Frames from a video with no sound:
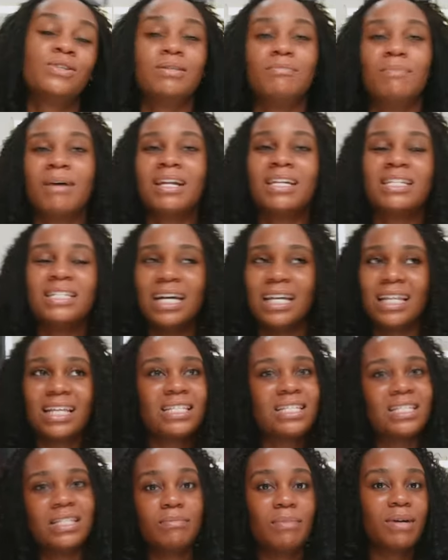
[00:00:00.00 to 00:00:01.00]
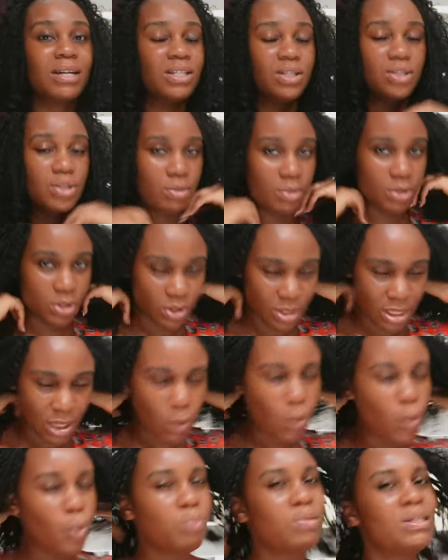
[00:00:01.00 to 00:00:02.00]
the manager, I think she's manager or something, she's like,
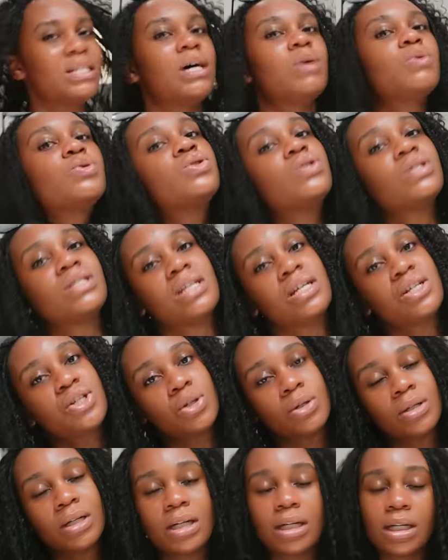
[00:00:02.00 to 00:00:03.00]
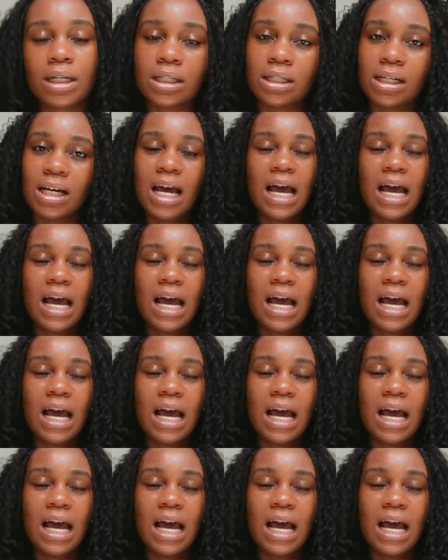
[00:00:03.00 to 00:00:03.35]
oh, please, was your session? Eh, eh, eh.